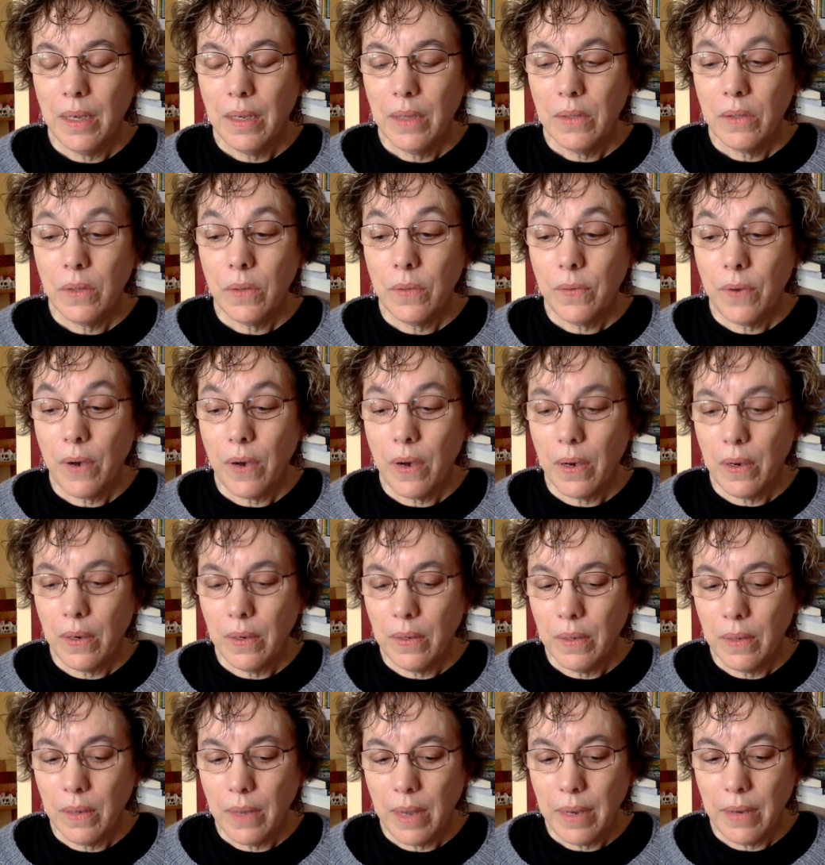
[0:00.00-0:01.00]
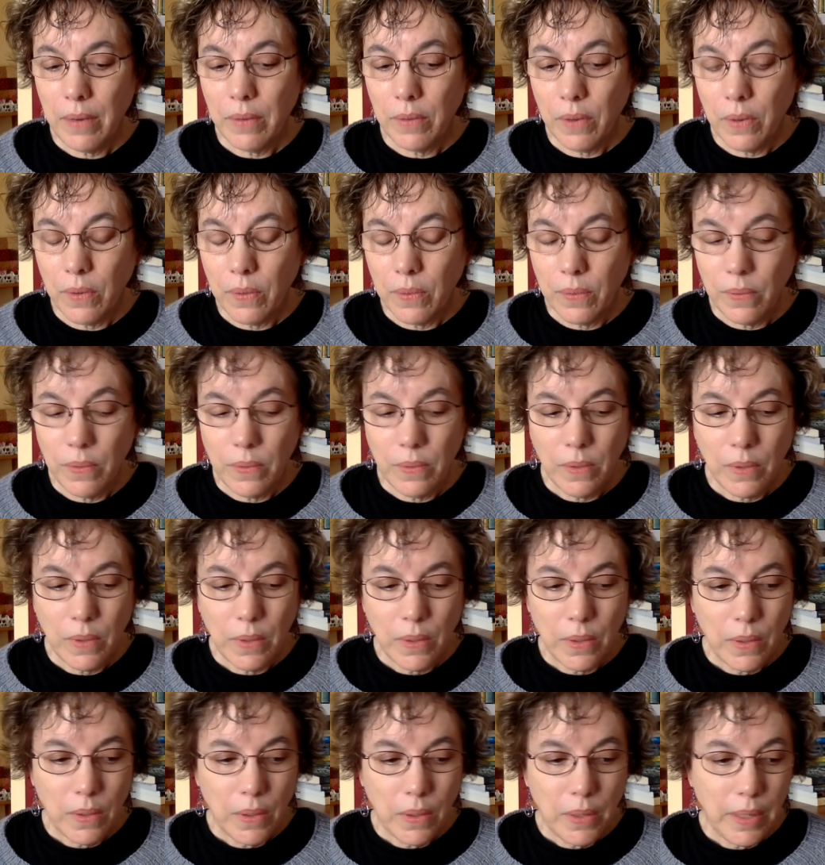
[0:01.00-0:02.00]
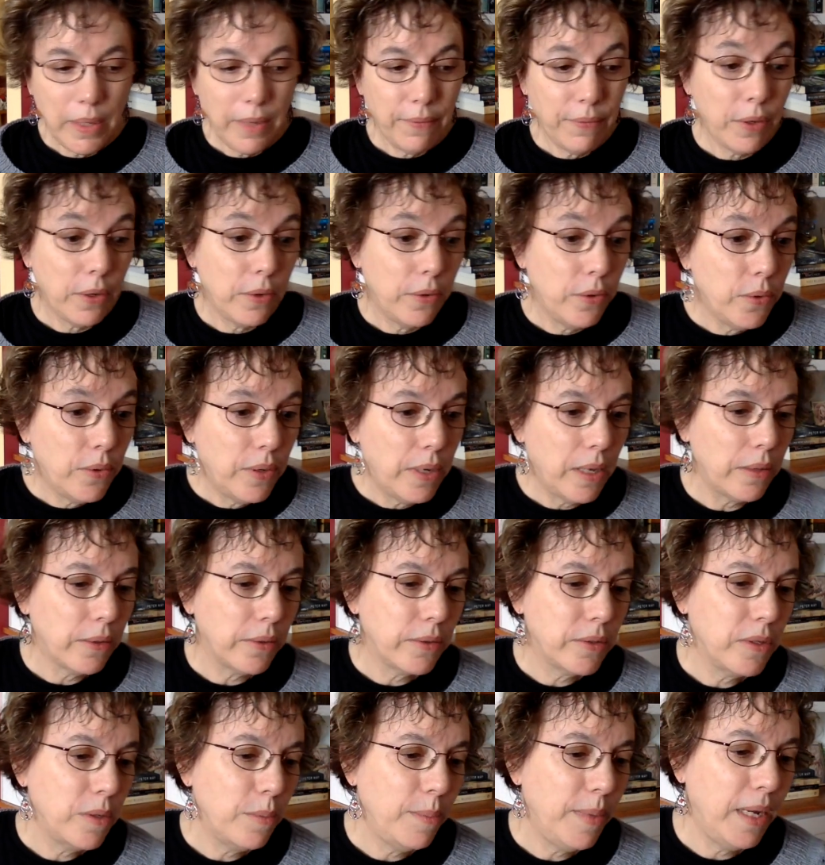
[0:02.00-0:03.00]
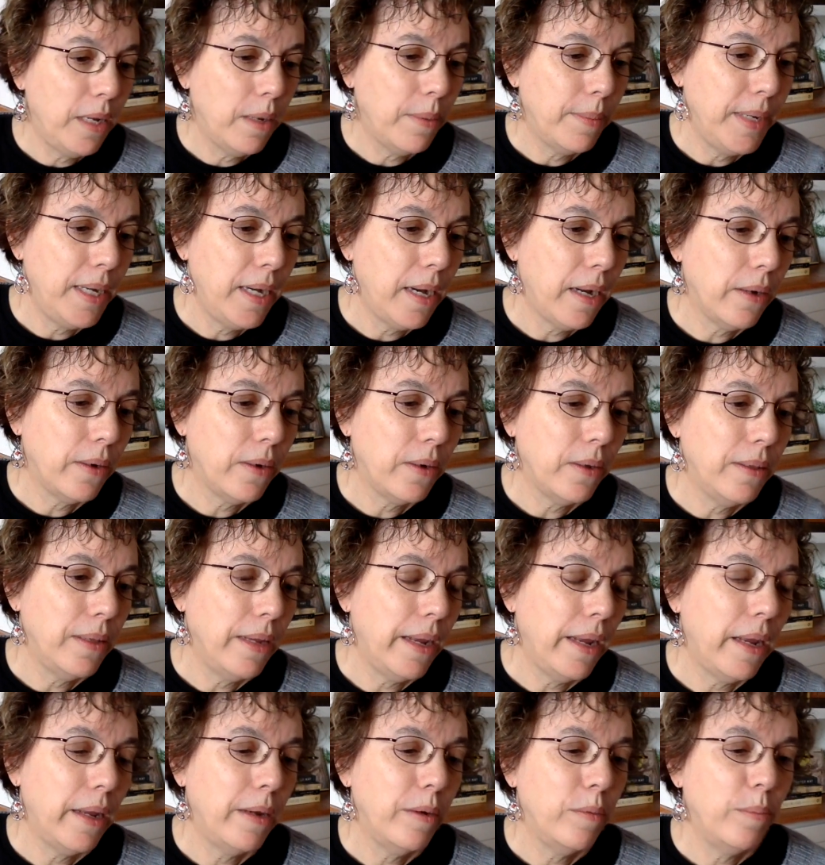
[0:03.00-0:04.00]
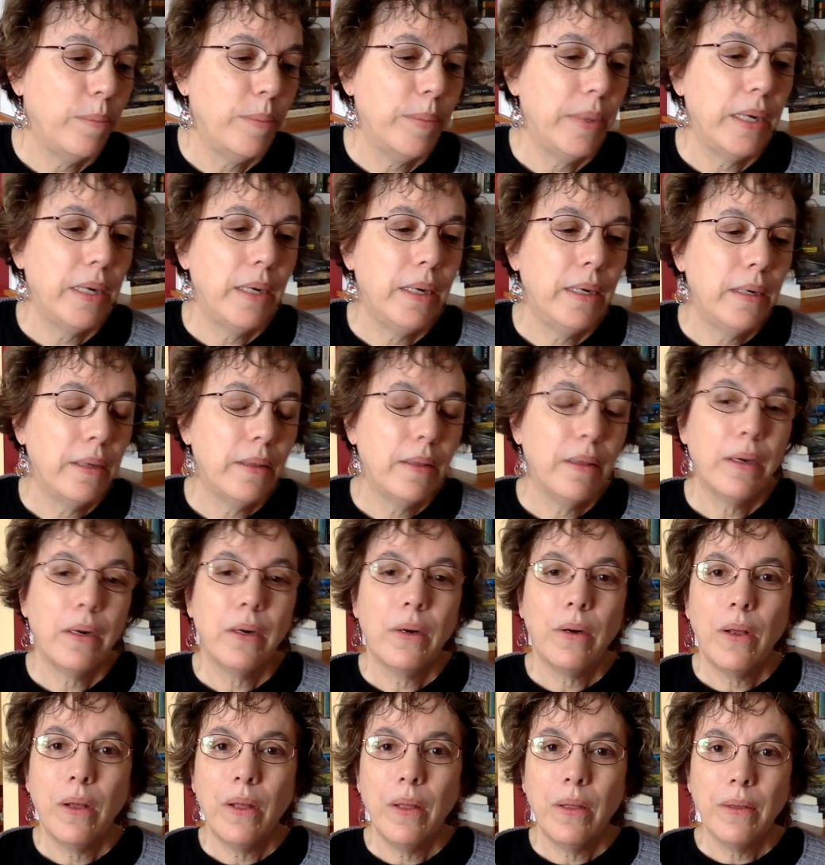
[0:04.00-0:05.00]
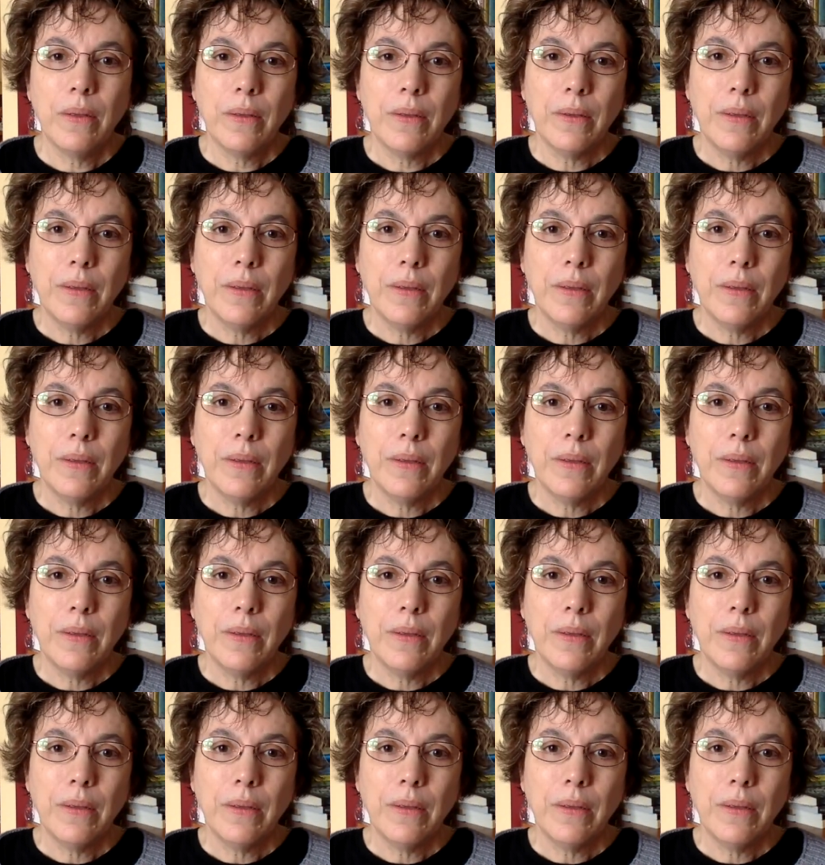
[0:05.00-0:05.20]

so far, I don't know if there are new colors to be coming out on that, but they're all